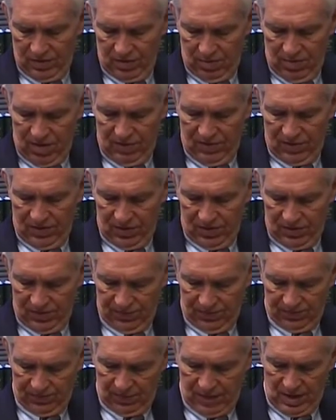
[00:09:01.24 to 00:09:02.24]
Memphis,
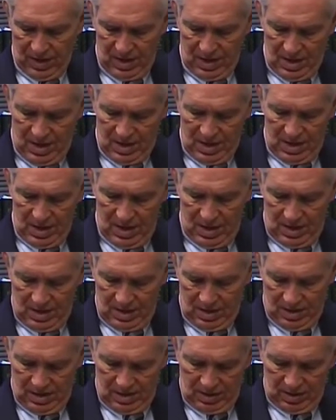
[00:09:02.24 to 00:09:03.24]

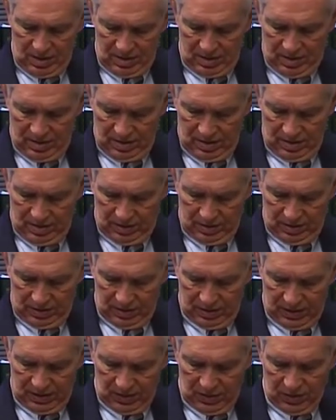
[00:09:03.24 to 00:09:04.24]
and
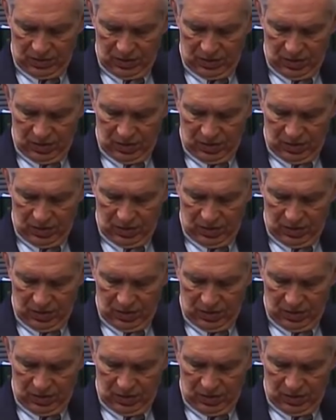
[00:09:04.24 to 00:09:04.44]
since it was